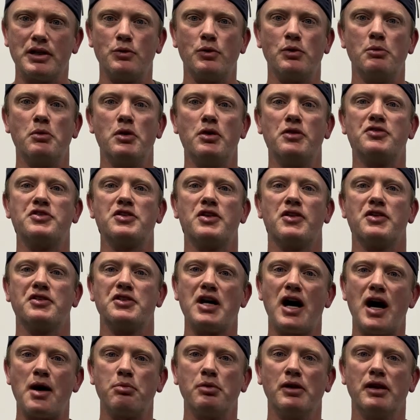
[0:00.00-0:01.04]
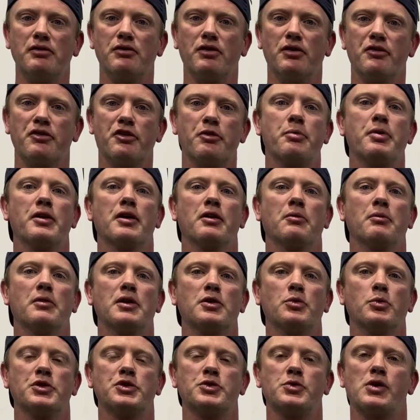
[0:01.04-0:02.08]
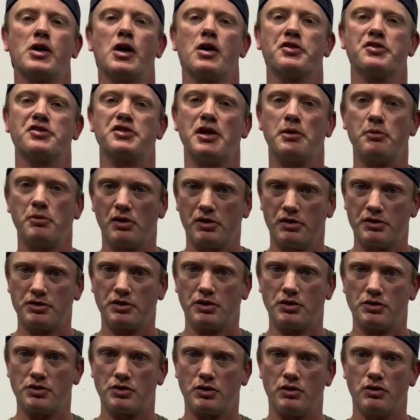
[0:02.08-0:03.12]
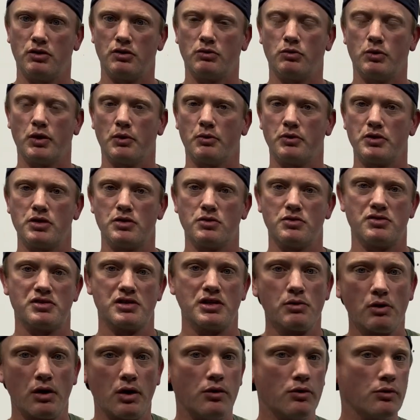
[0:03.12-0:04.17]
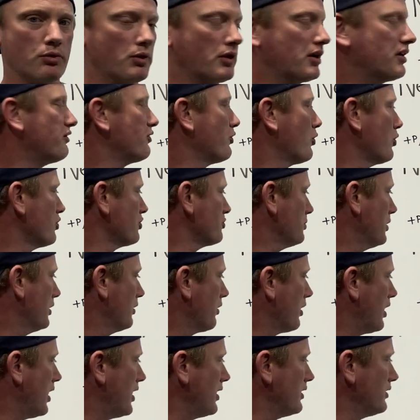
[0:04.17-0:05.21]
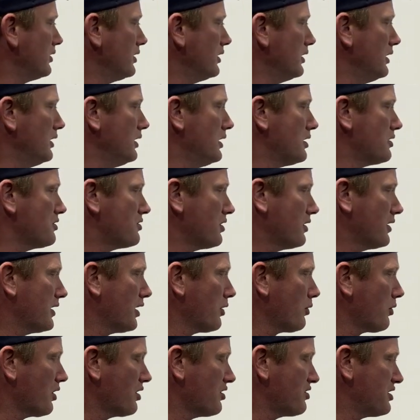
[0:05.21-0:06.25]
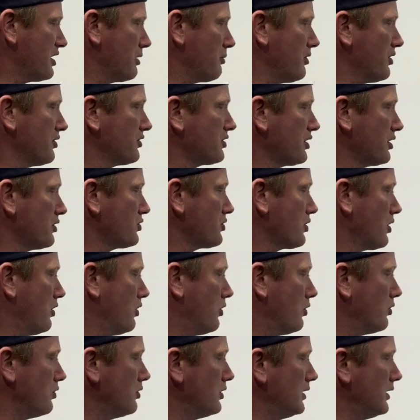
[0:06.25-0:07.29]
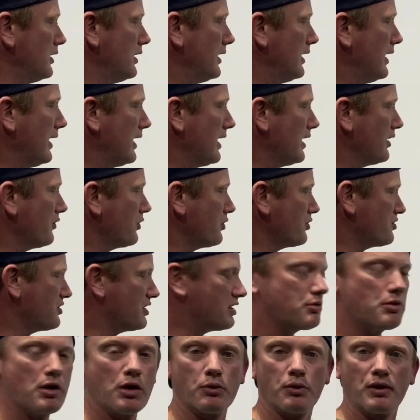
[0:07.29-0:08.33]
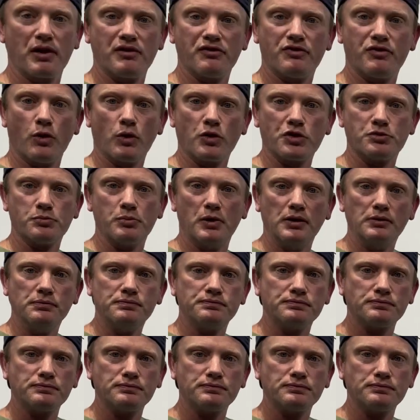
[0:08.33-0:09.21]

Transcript: we move to the top level of the pyramid, which we call stimulus control, where we use zero reinforcement, right? So here we're at stimulus control, and there's zero reinforcement.